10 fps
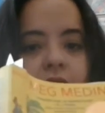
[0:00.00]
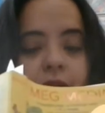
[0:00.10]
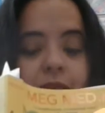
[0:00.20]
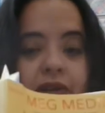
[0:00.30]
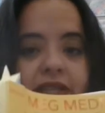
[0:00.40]

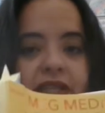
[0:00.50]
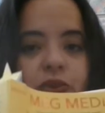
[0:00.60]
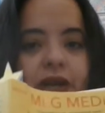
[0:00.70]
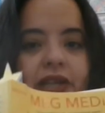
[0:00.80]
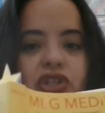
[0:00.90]
Merci
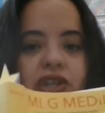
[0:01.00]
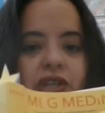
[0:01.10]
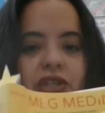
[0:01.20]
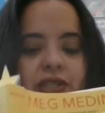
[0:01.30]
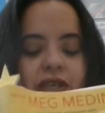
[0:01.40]
Suarez
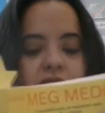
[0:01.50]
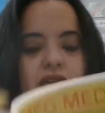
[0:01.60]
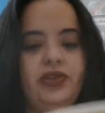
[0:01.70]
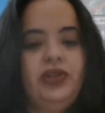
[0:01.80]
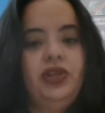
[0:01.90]
changes
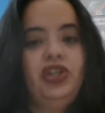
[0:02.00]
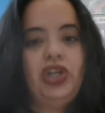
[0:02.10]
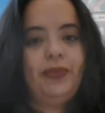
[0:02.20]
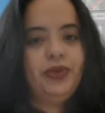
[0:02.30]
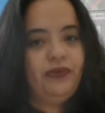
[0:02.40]
gears.
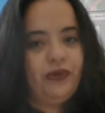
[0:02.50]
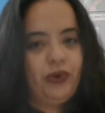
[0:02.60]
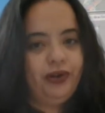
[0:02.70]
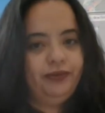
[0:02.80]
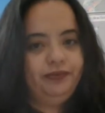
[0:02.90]
Chapter
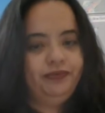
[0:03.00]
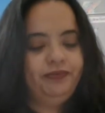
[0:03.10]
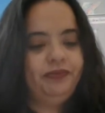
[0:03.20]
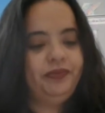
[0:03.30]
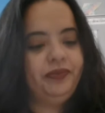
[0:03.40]
4.
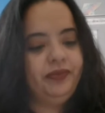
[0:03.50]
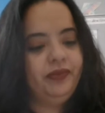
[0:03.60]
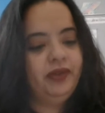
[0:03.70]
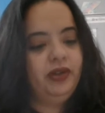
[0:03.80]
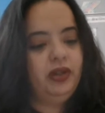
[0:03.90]

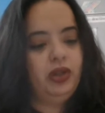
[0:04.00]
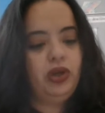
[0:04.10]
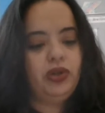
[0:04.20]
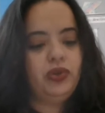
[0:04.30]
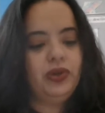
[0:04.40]

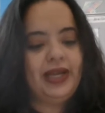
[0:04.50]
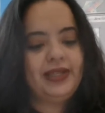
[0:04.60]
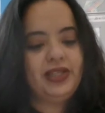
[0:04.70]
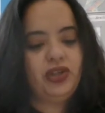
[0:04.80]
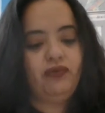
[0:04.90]
Lolo's new
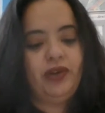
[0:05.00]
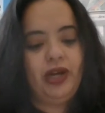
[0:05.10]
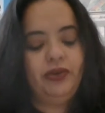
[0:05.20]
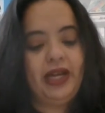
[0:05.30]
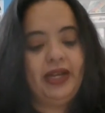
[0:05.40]
glasses are
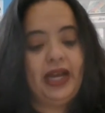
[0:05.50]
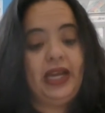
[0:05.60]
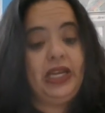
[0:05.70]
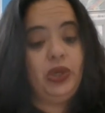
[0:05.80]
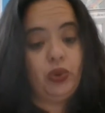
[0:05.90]
round and
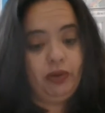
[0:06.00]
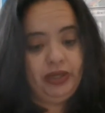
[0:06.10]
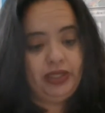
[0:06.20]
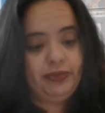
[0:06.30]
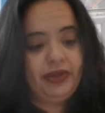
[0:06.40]

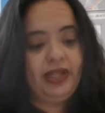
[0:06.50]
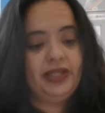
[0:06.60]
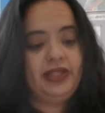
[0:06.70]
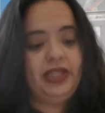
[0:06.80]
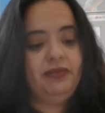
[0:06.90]
enormous, but they
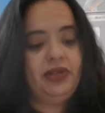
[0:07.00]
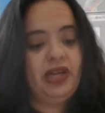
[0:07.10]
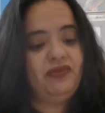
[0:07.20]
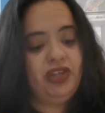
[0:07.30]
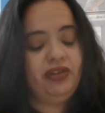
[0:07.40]
seem to
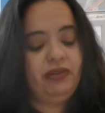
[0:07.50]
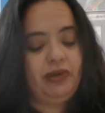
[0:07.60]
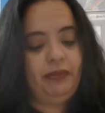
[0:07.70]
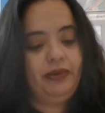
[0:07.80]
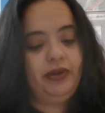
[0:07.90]
have cheered him
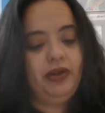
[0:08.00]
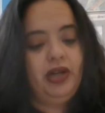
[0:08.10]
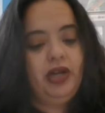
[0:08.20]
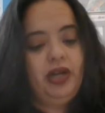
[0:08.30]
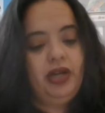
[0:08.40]
up.
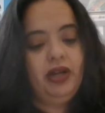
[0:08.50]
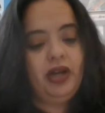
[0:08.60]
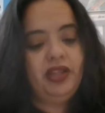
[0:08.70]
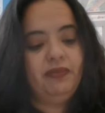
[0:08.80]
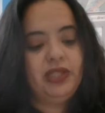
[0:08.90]
He
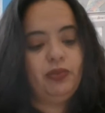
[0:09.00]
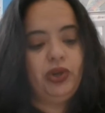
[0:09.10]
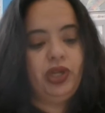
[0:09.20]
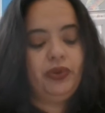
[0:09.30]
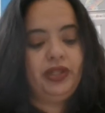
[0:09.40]
got them this
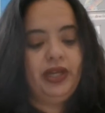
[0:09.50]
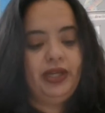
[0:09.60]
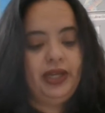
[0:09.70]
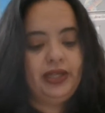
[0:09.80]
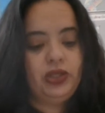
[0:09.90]
morning with the
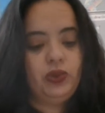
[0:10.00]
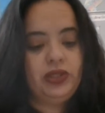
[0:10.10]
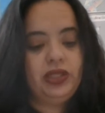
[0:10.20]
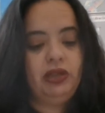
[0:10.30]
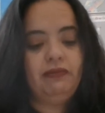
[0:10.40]
Inés, who
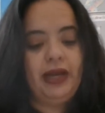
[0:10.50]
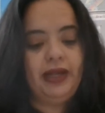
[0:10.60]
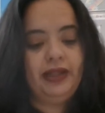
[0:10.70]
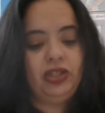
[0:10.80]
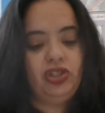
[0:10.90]
is still
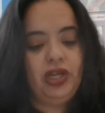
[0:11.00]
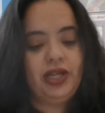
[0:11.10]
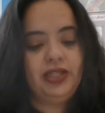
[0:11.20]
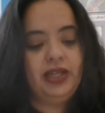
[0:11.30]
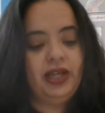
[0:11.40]
mad that she
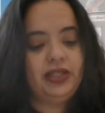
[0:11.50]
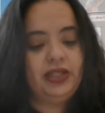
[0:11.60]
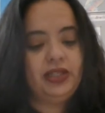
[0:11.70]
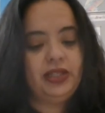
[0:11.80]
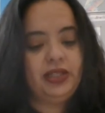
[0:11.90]
had to get
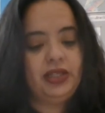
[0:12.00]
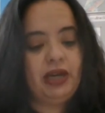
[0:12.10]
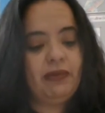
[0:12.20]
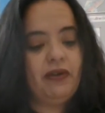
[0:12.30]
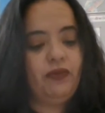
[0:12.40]

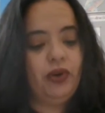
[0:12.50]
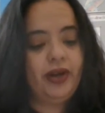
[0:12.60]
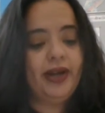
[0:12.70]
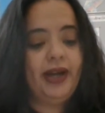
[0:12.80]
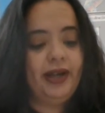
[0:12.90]
time off work
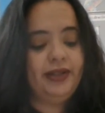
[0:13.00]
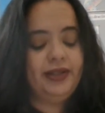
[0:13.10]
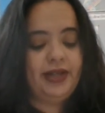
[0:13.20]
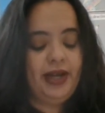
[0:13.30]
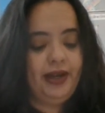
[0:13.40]
again to
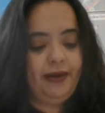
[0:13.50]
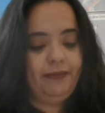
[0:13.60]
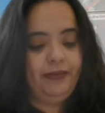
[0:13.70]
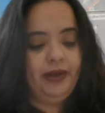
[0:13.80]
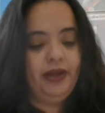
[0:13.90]
take him.